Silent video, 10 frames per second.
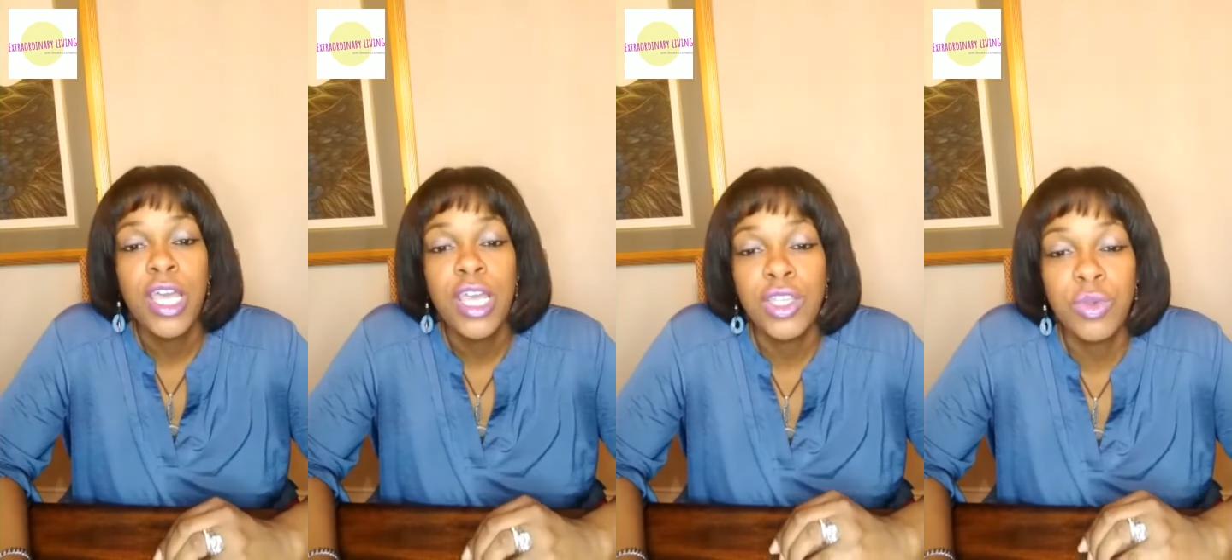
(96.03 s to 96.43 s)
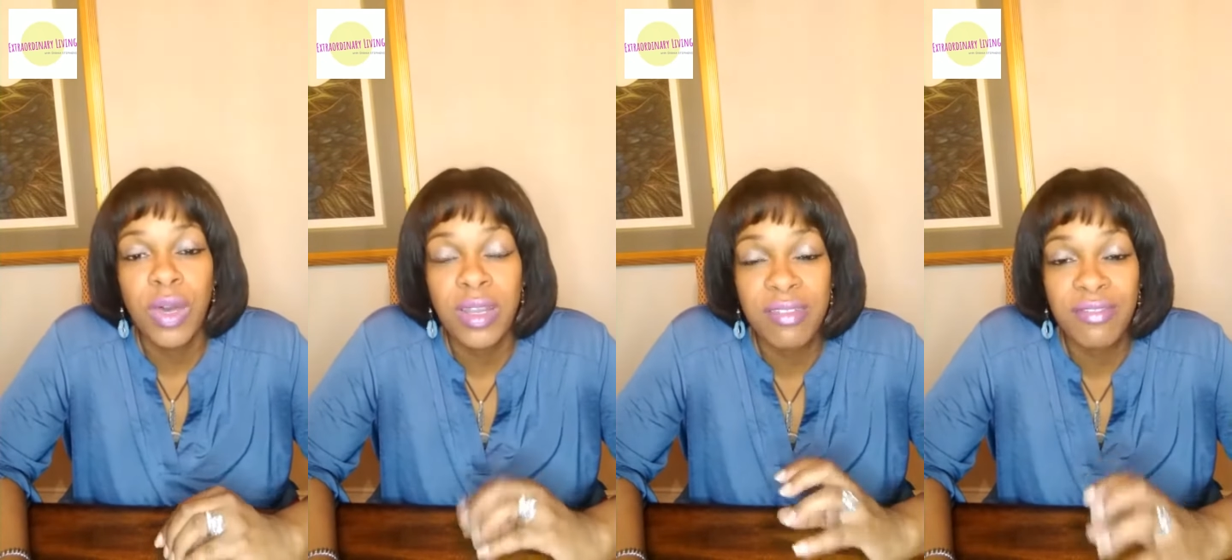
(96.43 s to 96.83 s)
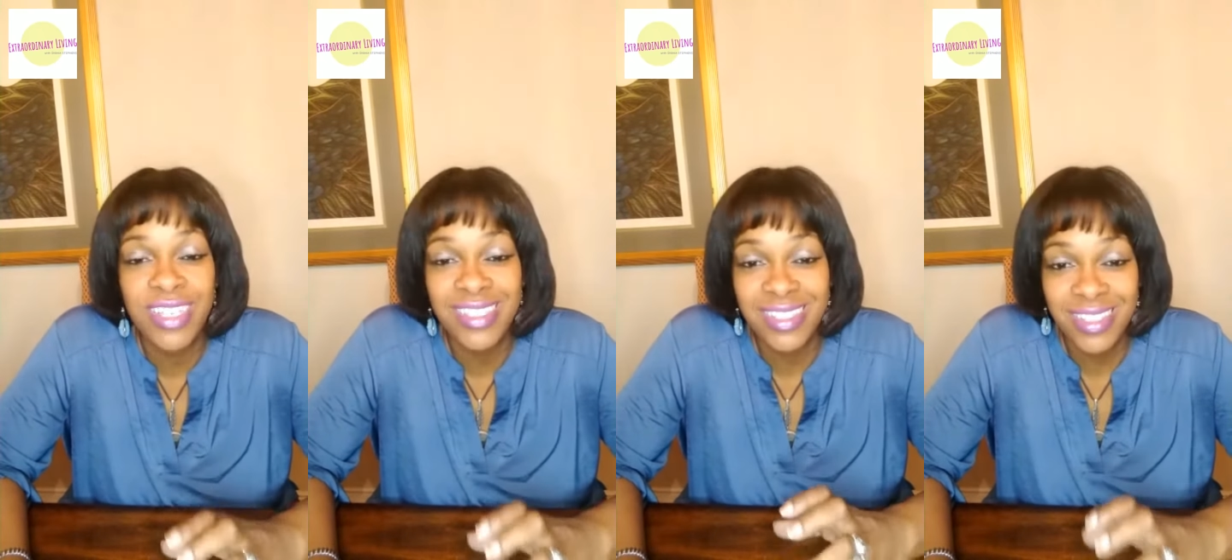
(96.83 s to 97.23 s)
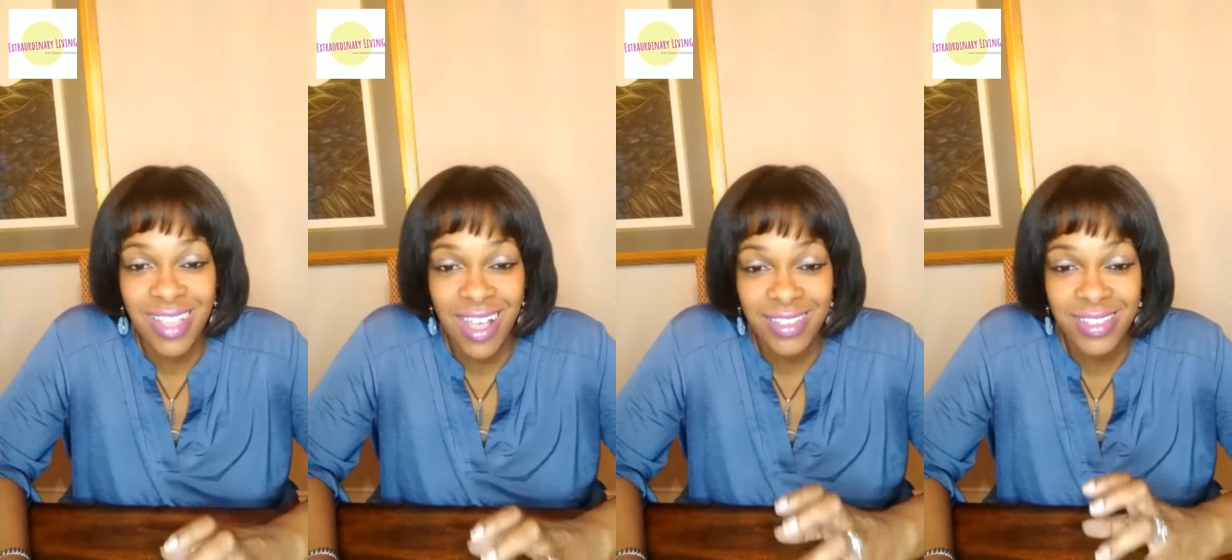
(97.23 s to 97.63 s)
You want to invest in
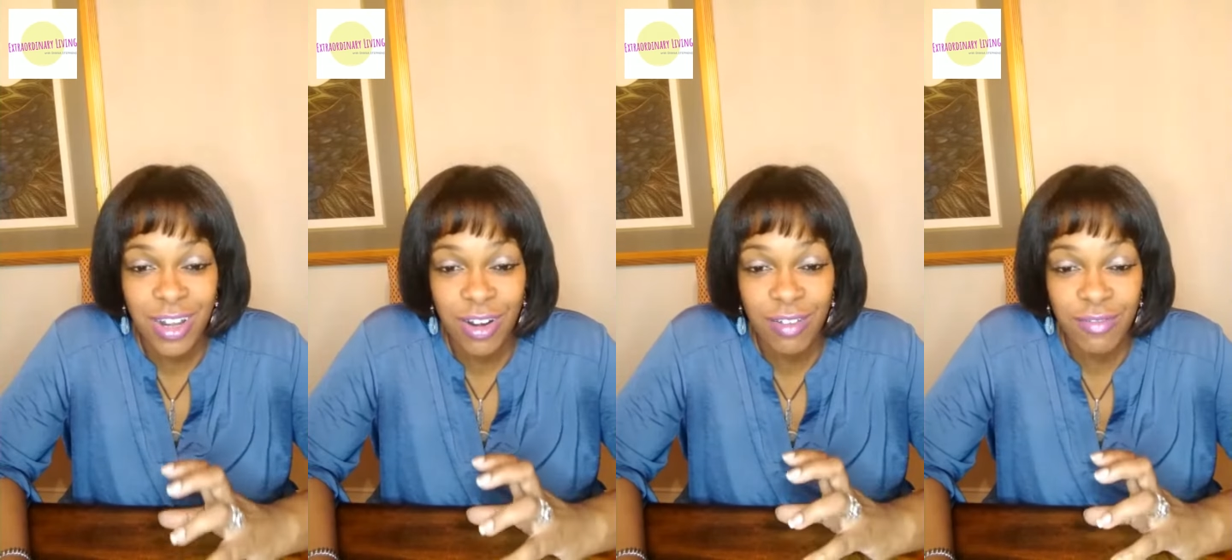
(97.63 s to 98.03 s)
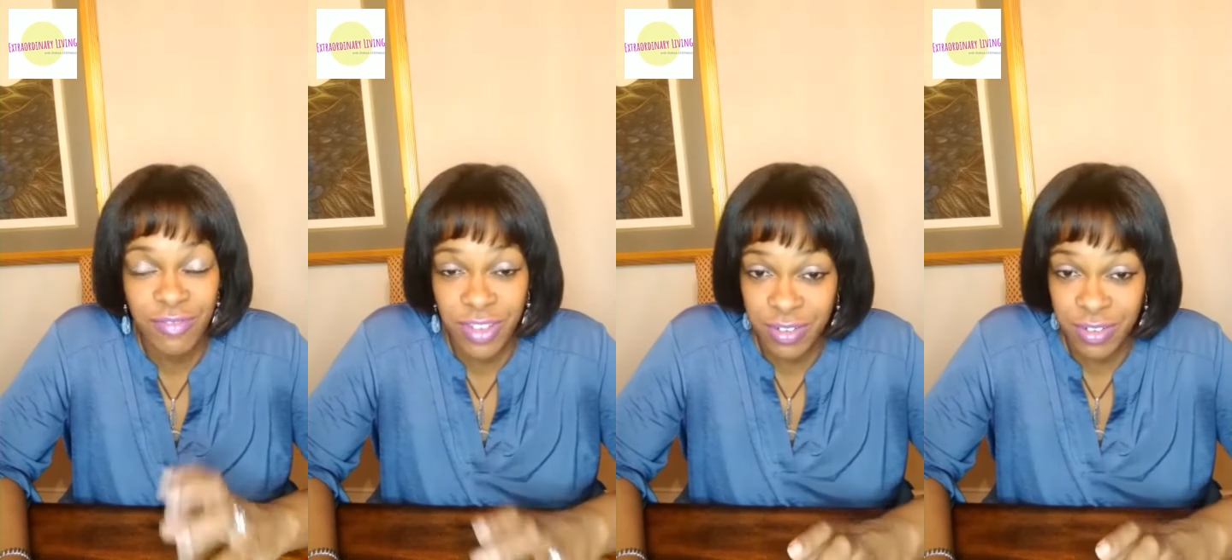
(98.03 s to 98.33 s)
stocks that are very,